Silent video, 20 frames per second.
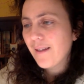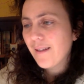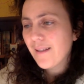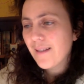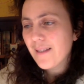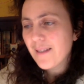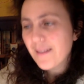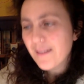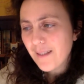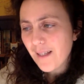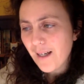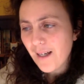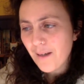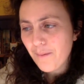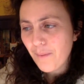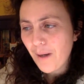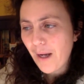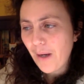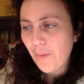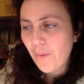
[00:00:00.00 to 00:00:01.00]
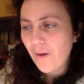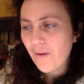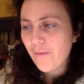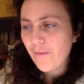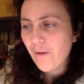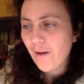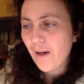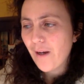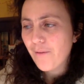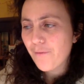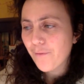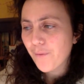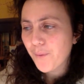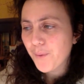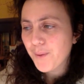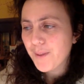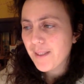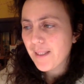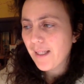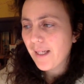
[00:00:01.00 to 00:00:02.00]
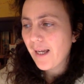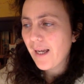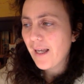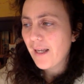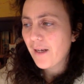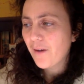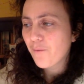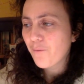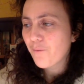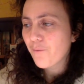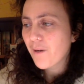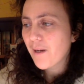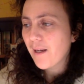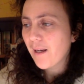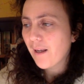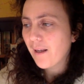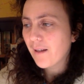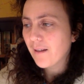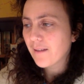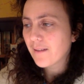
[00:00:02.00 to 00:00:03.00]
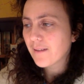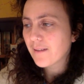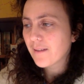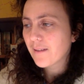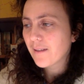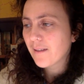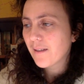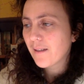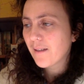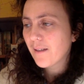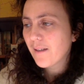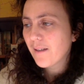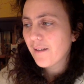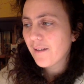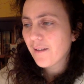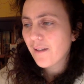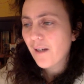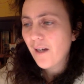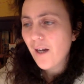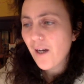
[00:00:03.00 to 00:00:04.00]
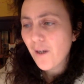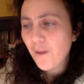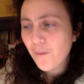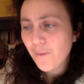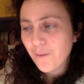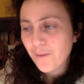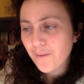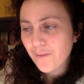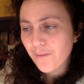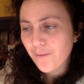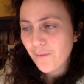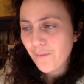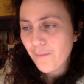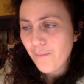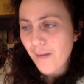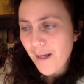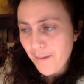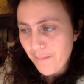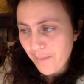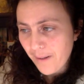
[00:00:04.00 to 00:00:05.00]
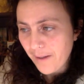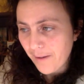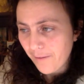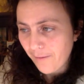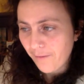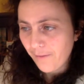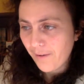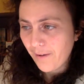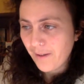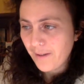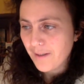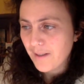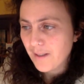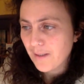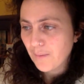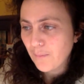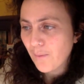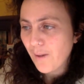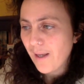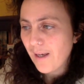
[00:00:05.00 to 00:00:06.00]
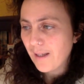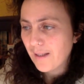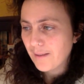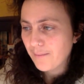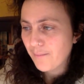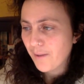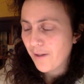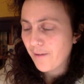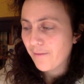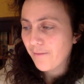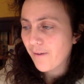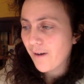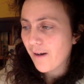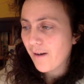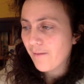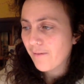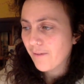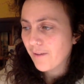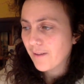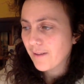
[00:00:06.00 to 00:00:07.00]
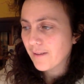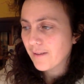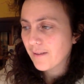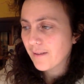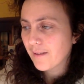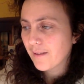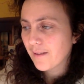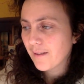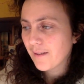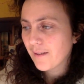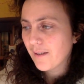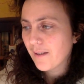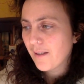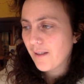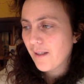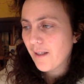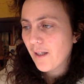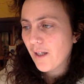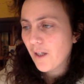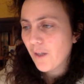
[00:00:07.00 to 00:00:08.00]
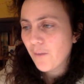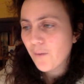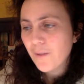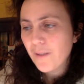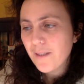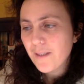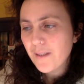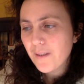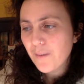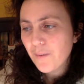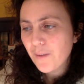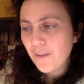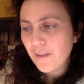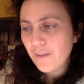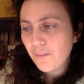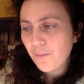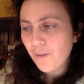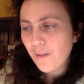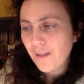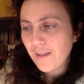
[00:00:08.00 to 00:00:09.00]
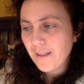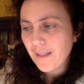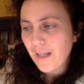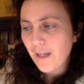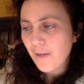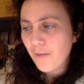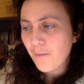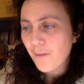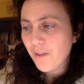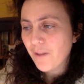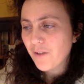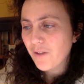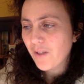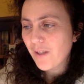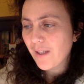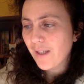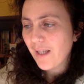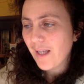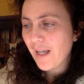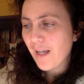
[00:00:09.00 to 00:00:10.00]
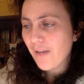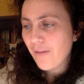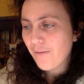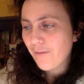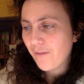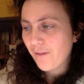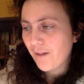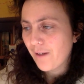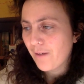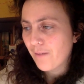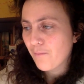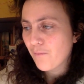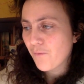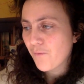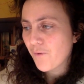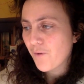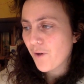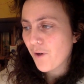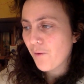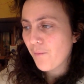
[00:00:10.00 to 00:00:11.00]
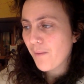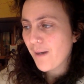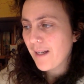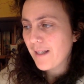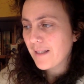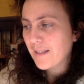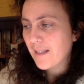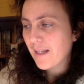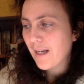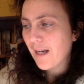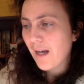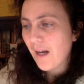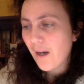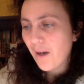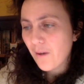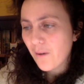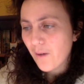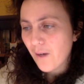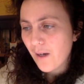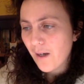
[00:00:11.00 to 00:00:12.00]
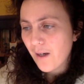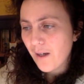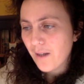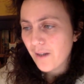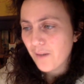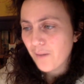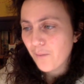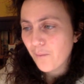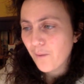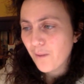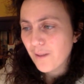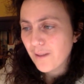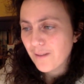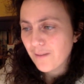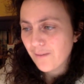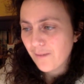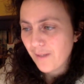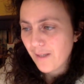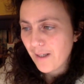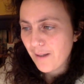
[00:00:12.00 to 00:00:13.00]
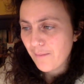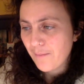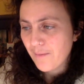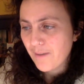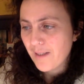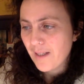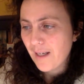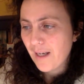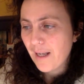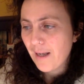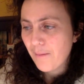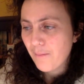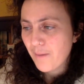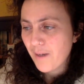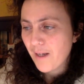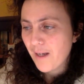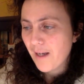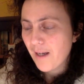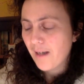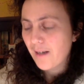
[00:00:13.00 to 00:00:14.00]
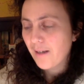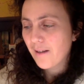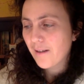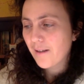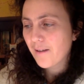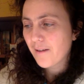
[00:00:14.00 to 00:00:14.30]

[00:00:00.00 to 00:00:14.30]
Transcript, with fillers: This time, however, I thought again and realized the hug was for my benefit as well as my father's. I wanted to express how much I cared for him, no matter how hard it was for him to let me in.